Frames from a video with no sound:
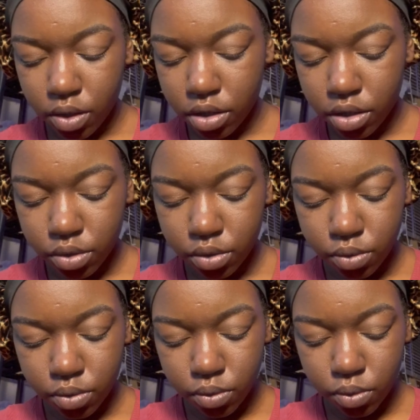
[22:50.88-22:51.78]
I'm gonna
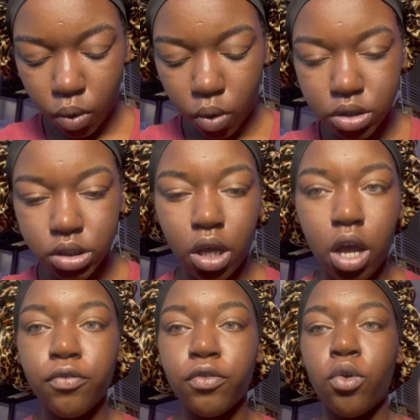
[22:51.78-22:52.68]
do
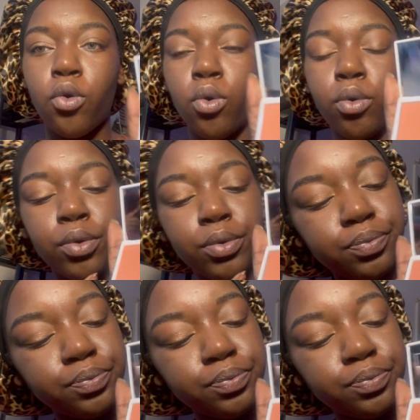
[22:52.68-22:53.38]
soft coral.